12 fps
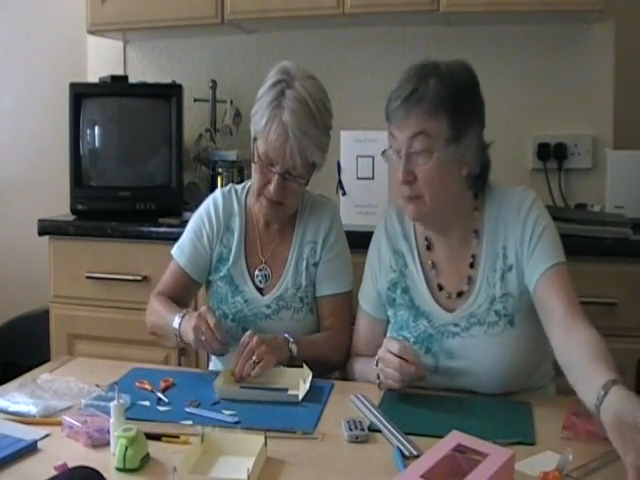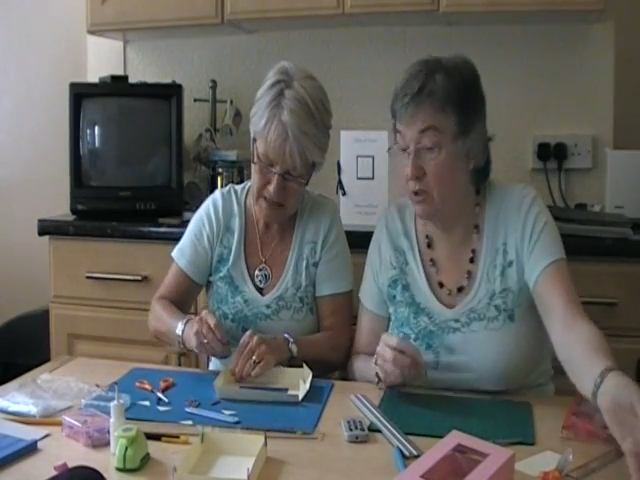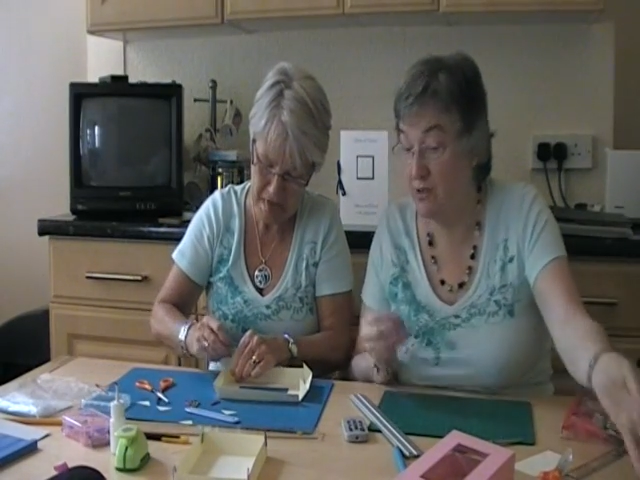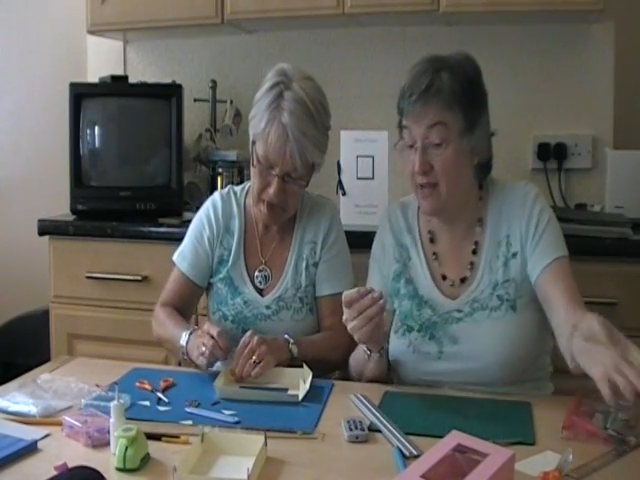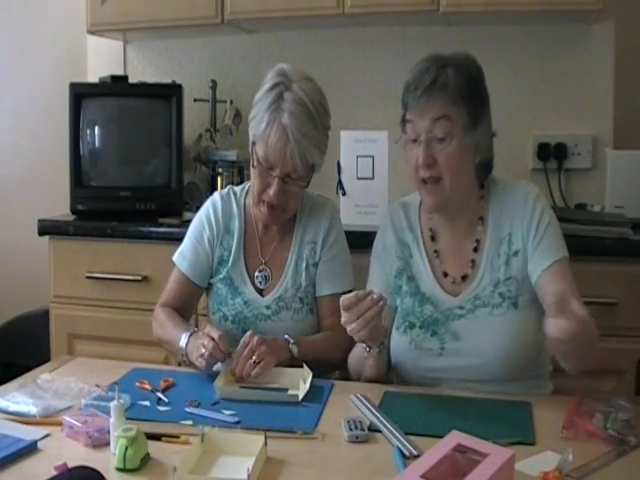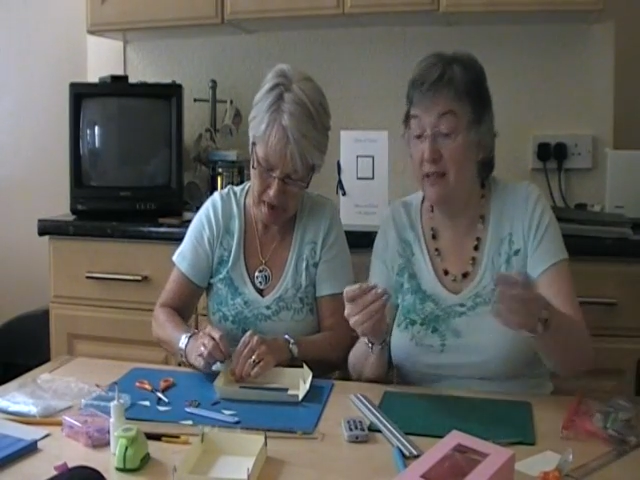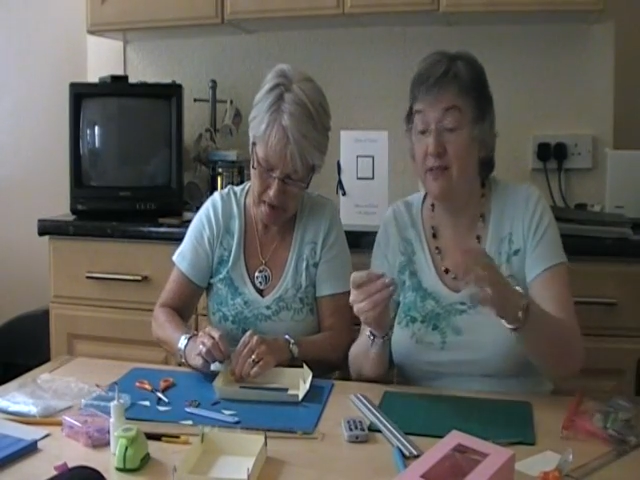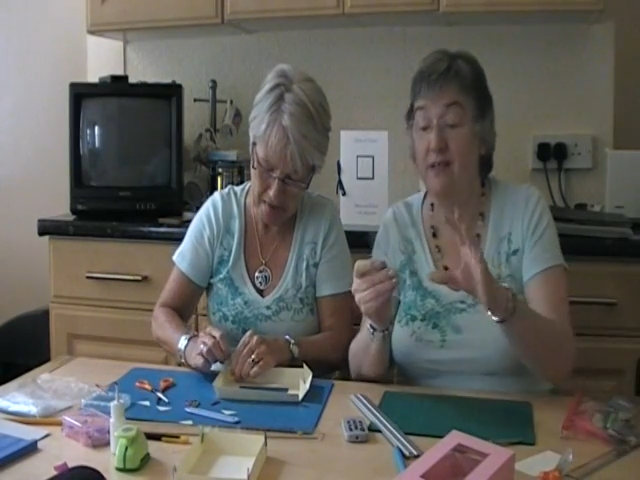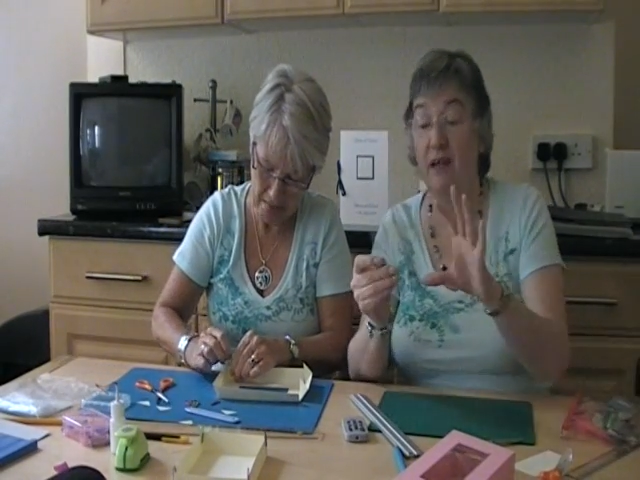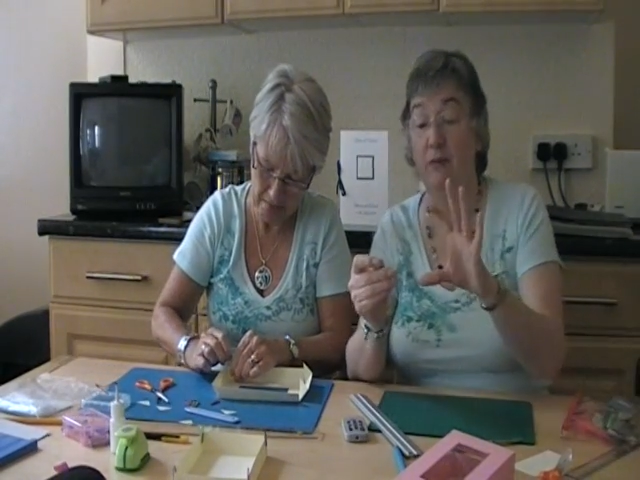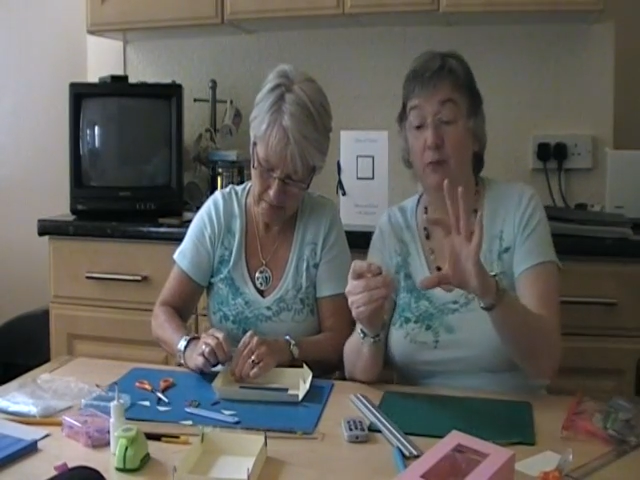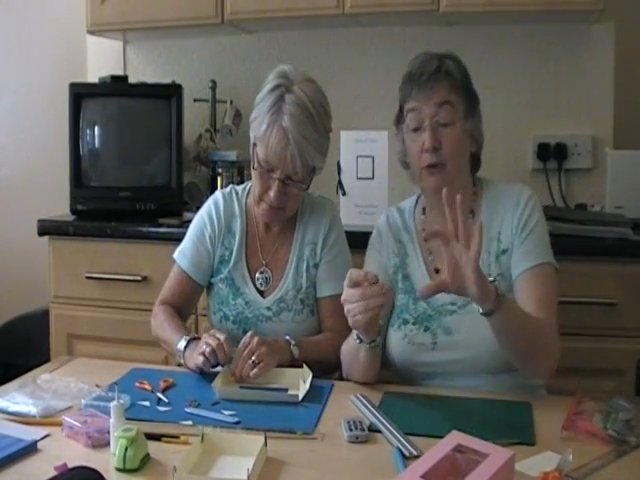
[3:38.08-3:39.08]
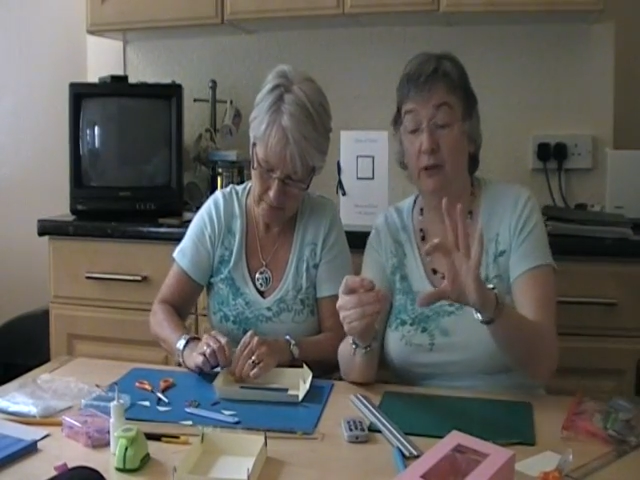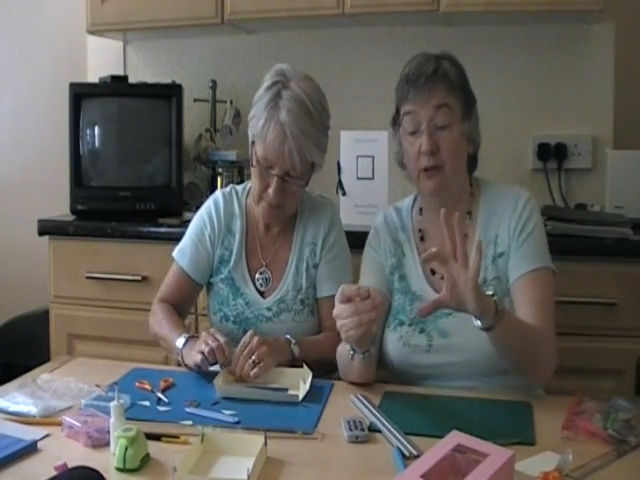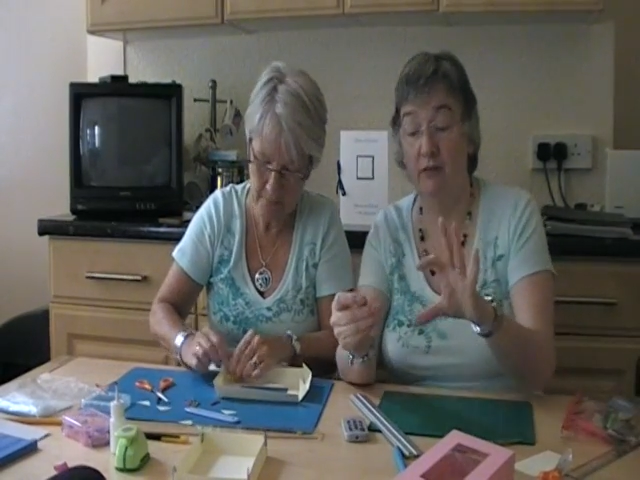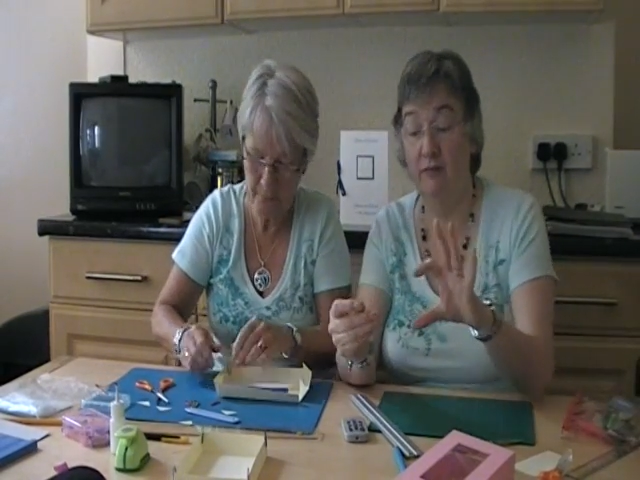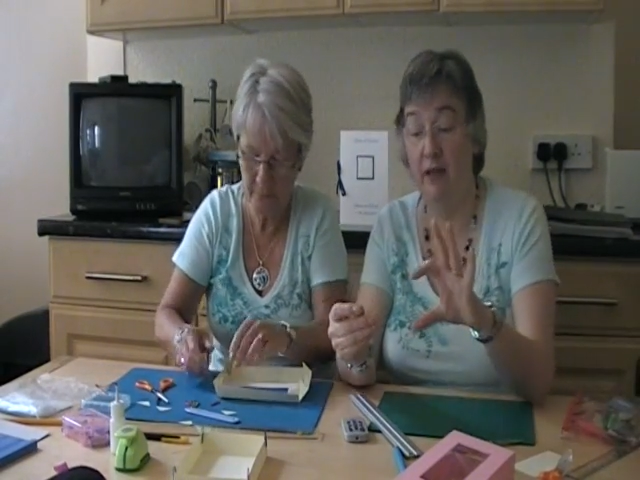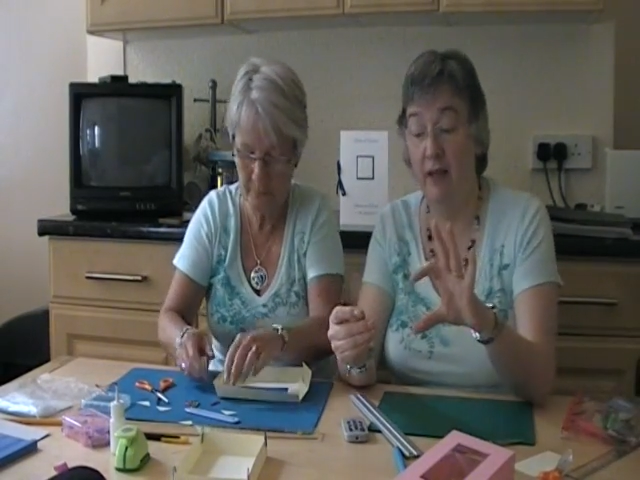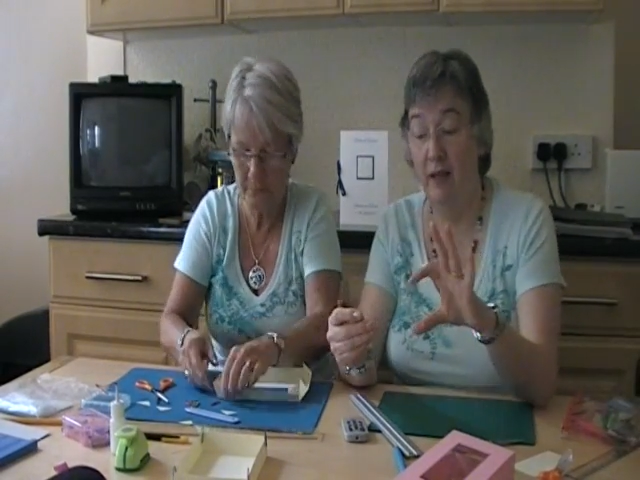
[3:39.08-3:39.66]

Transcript: Because Anne's got a bottle of